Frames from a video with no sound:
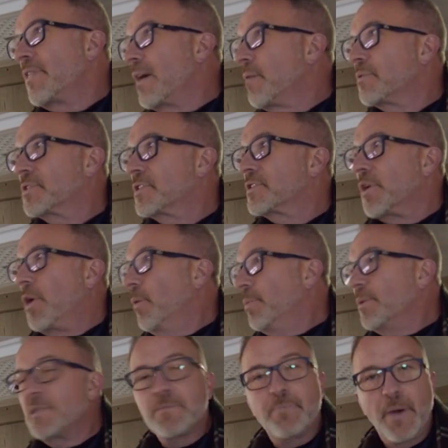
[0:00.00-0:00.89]
that was just
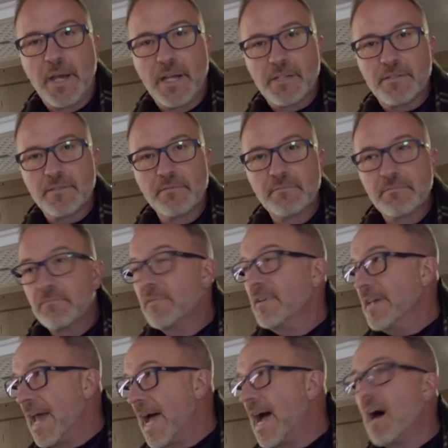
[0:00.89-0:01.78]
open space.
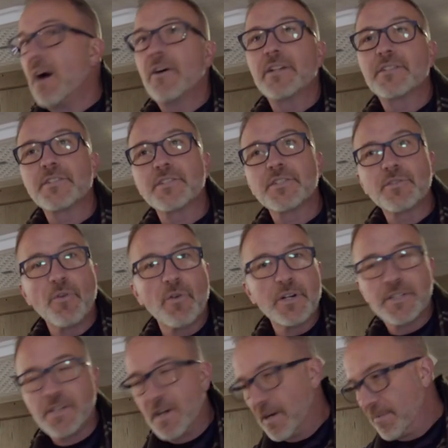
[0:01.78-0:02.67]
Now it's a
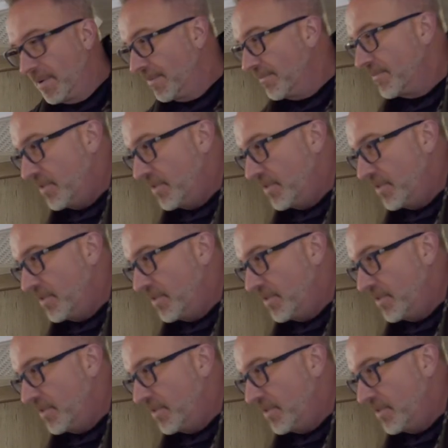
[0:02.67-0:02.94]
storage cubby.